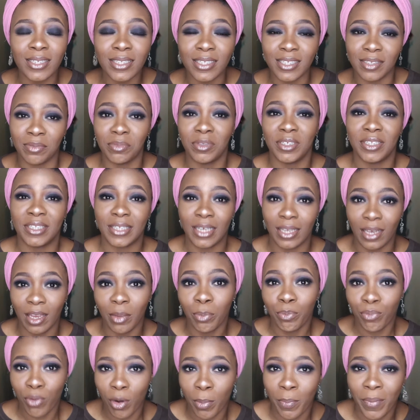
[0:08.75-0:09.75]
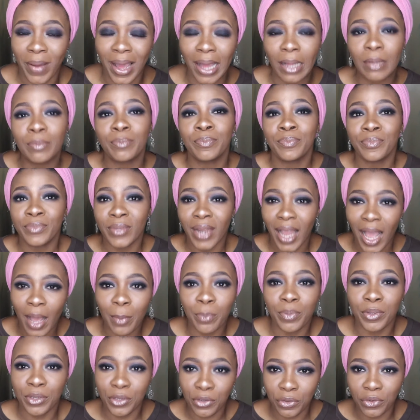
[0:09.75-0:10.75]
This is me saying a proper
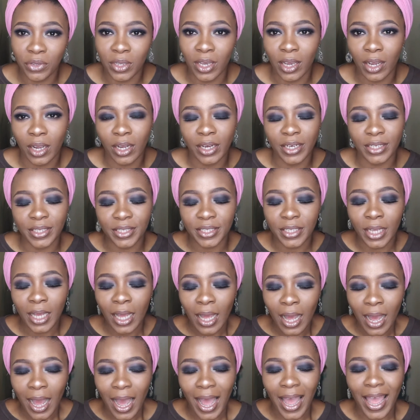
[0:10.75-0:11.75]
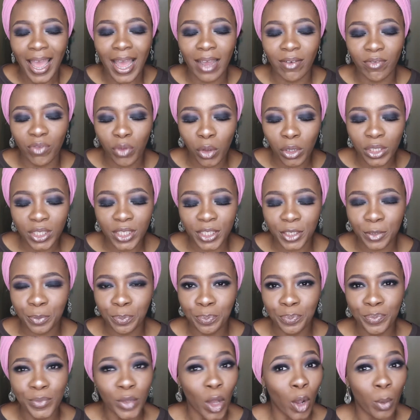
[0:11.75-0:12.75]
happy new year because I have not
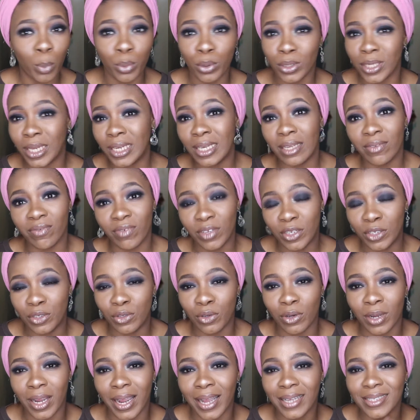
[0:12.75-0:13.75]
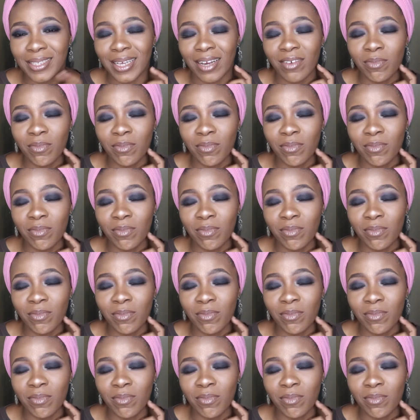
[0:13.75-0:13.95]
uploaded a video, guys.